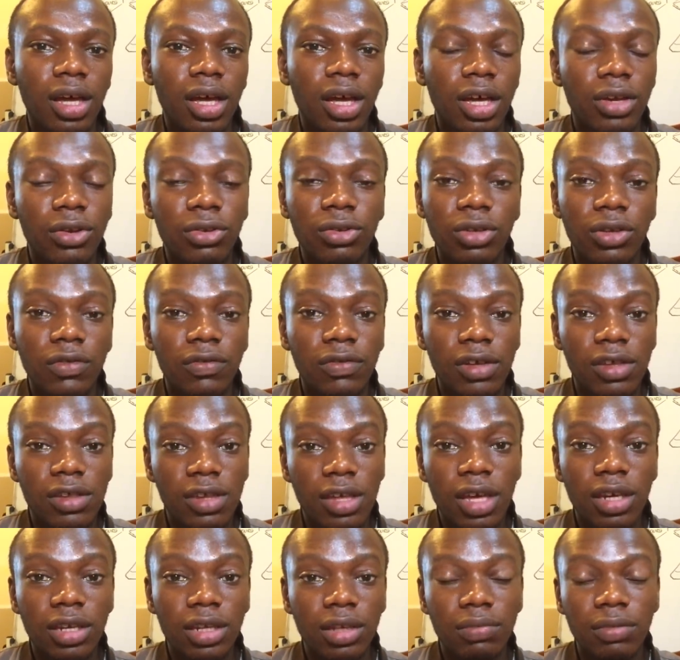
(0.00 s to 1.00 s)
I don't know if
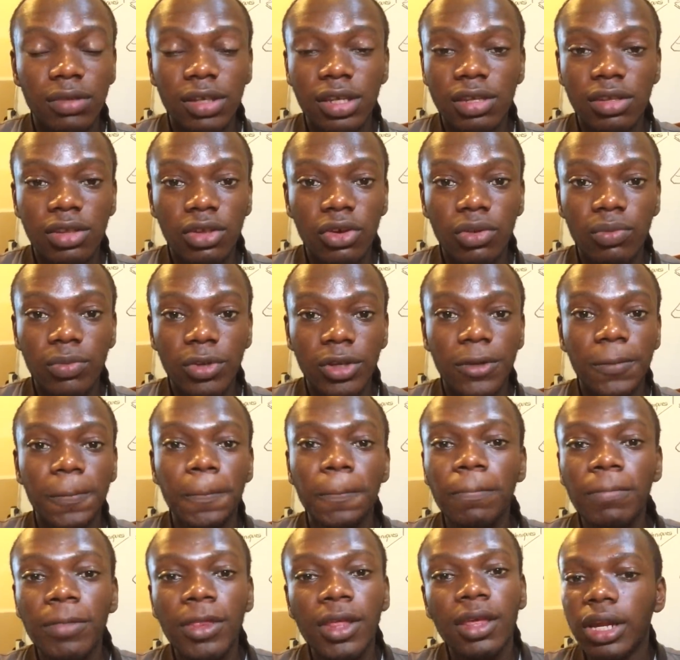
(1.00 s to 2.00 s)
there's any, please tell me.
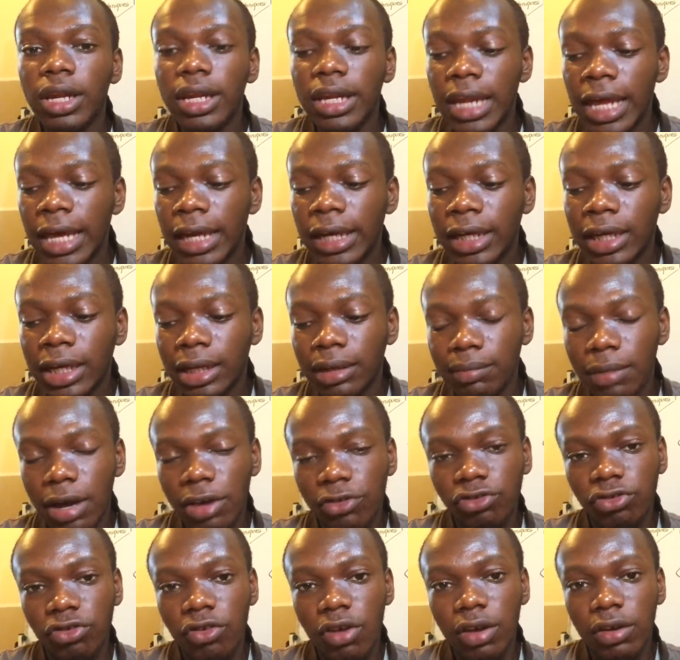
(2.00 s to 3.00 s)
So learning and
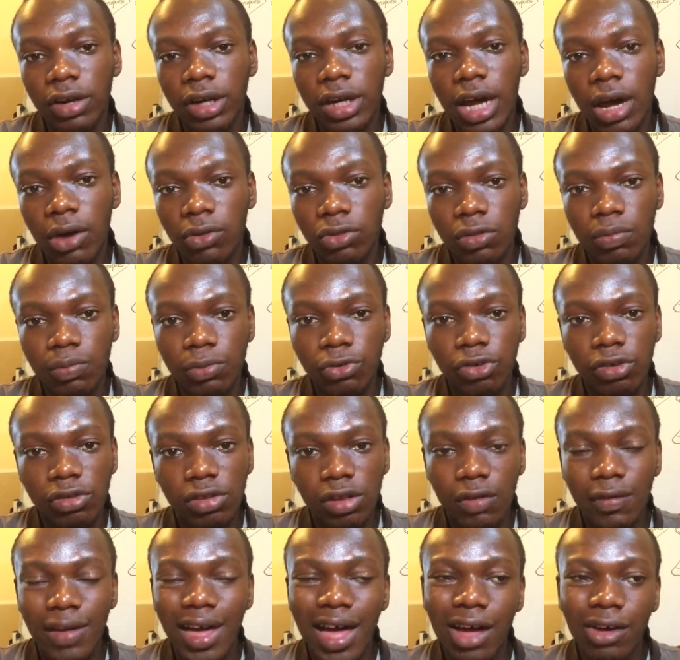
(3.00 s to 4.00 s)
mastering how to put
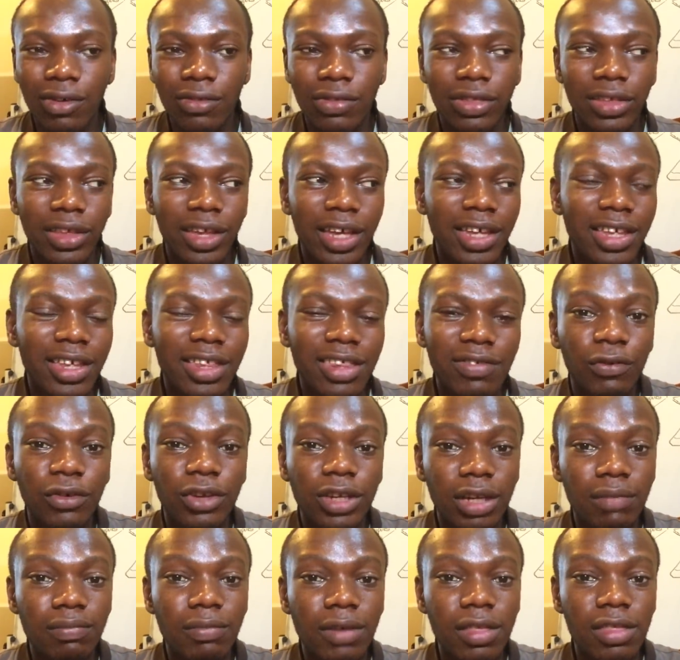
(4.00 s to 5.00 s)
yourself out there is
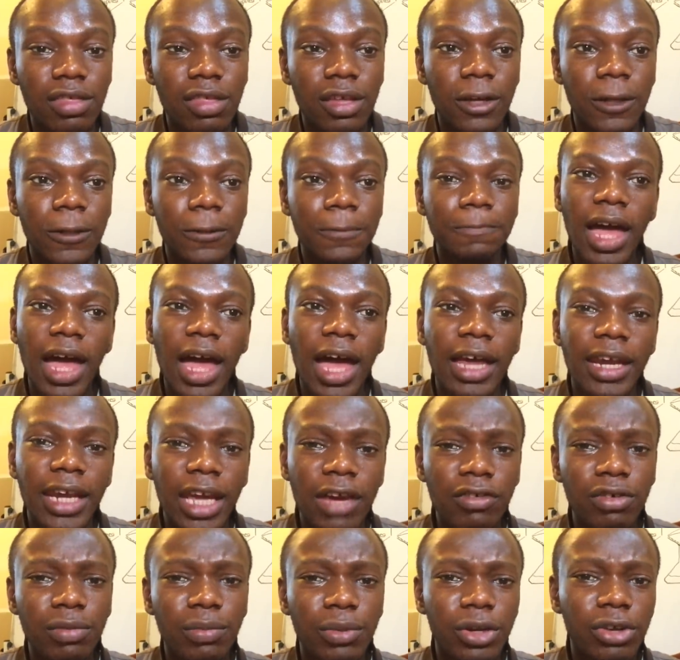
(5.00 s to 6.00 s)
fundamental, and
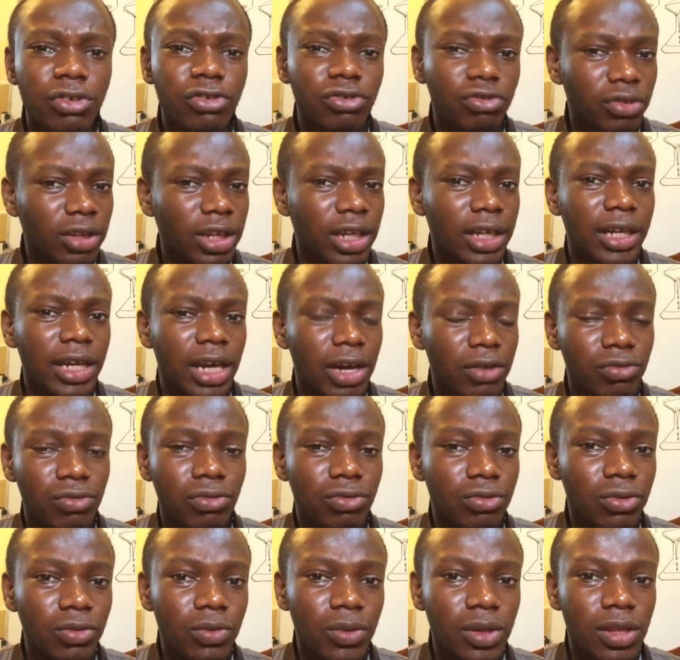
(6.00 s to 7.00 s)
everybody should learn how to
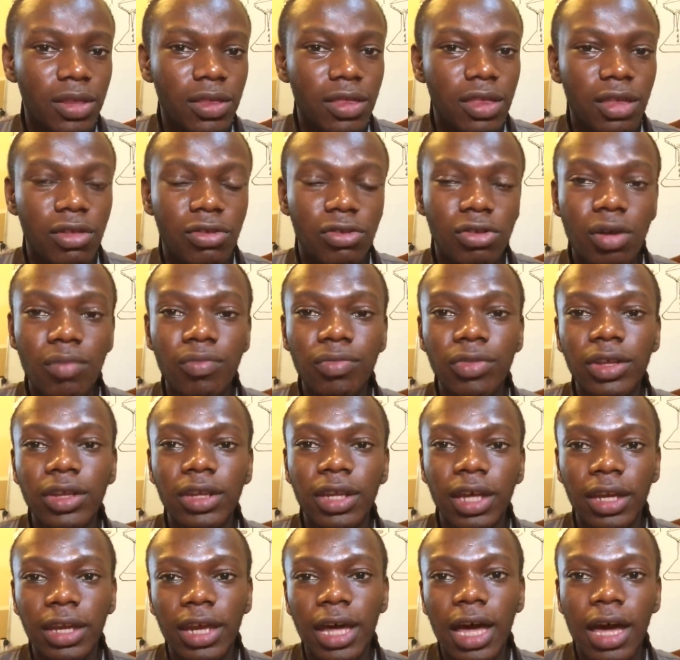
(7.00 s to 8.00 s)
do it. It's something
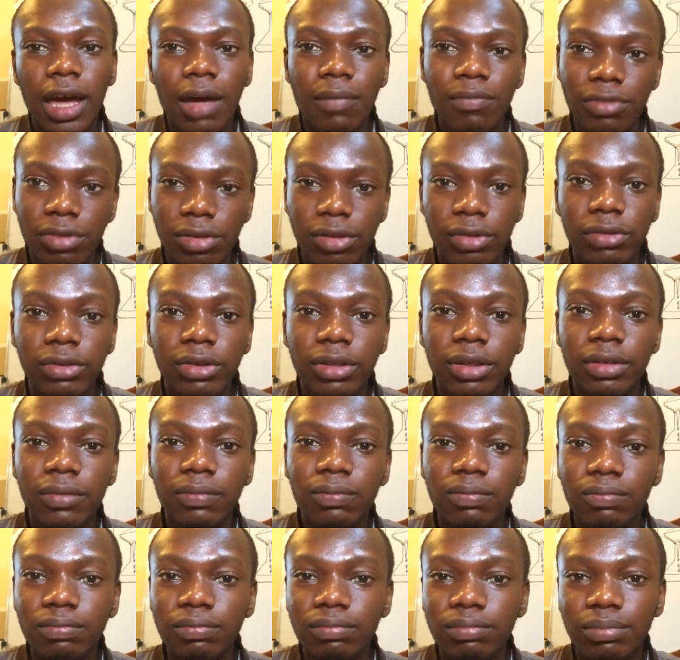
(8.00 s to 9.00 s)
that I am still
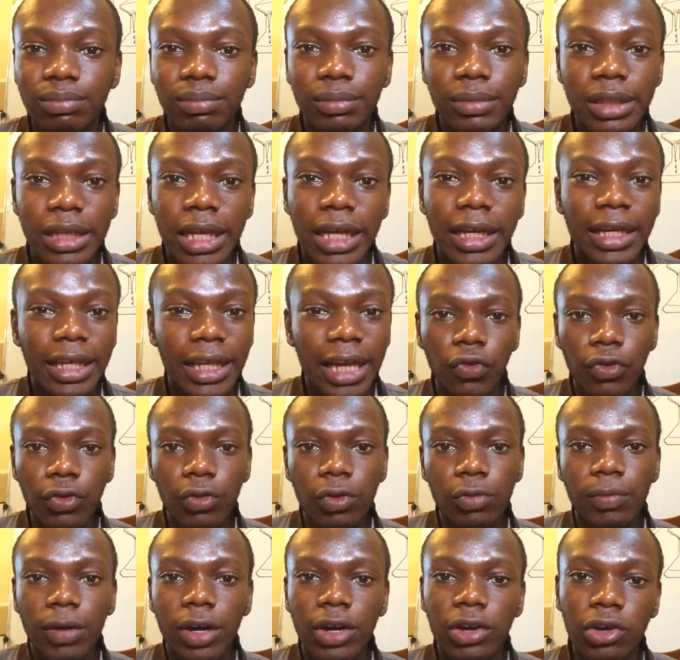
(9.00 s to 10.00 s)
learning. Even
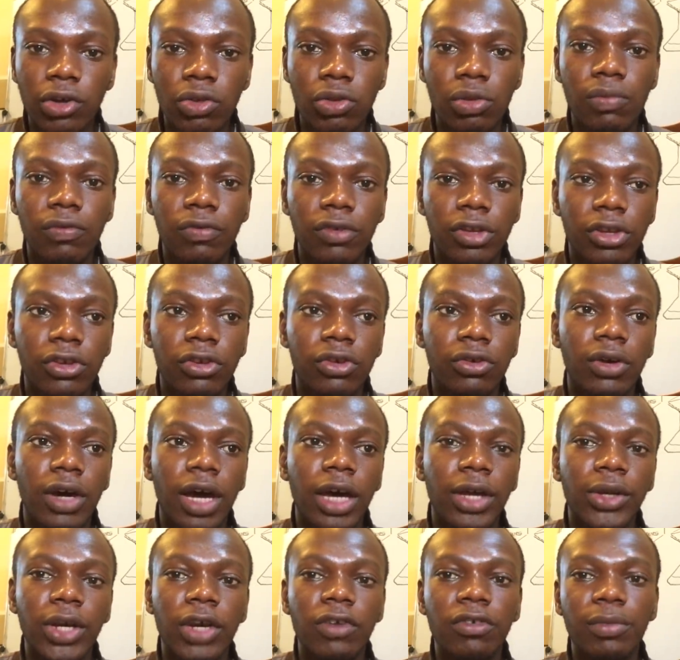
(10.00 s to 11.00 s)
with my YouTube video,
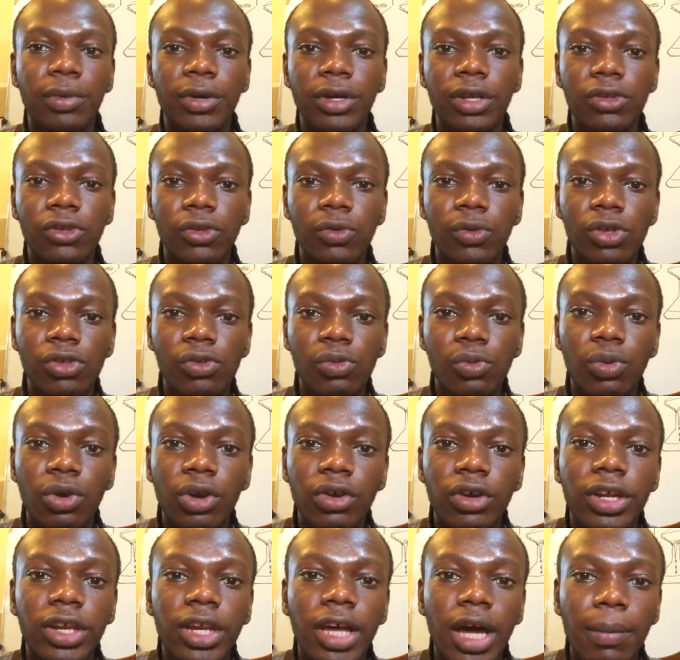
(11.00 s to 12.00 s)
I know everybody's always
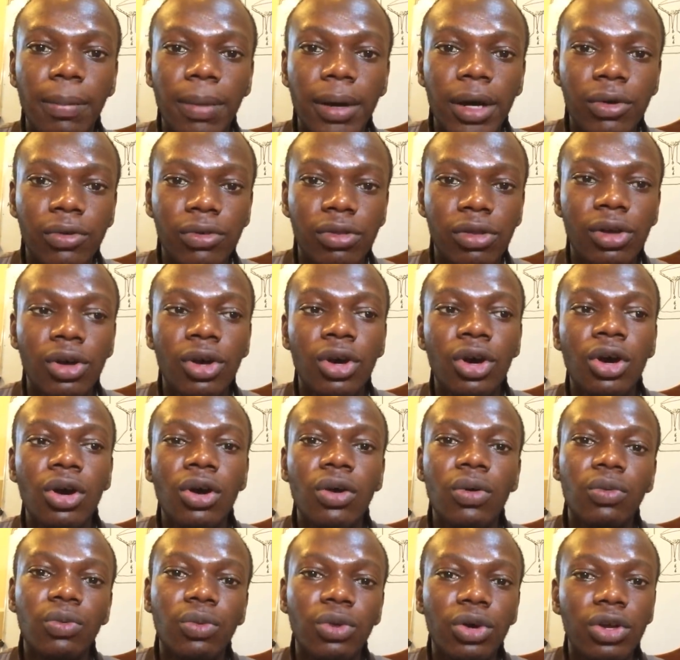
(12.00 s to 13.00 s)
worried about
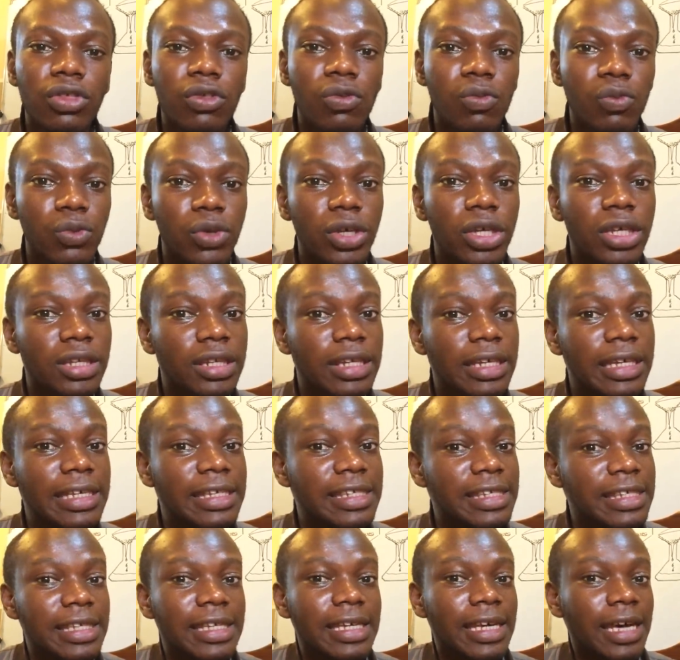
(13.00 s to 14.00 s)
what we
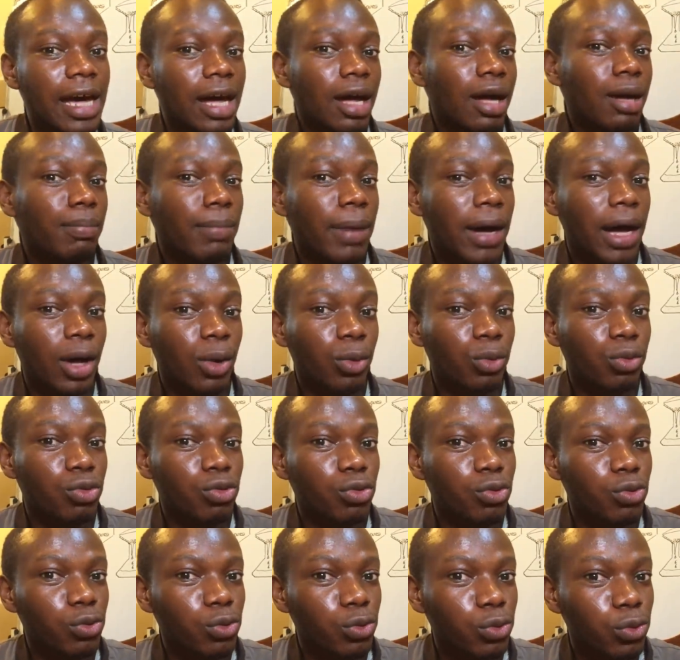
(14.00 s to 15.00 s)
DC
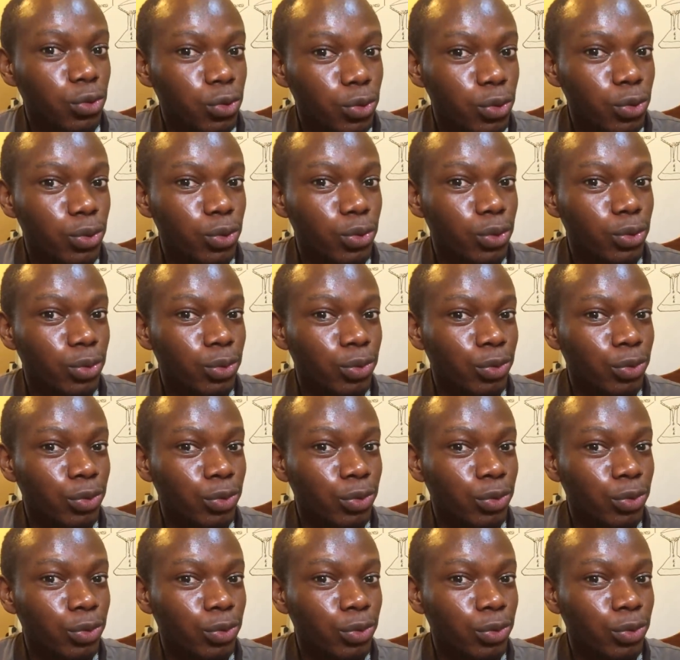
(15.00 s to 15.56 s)
about you.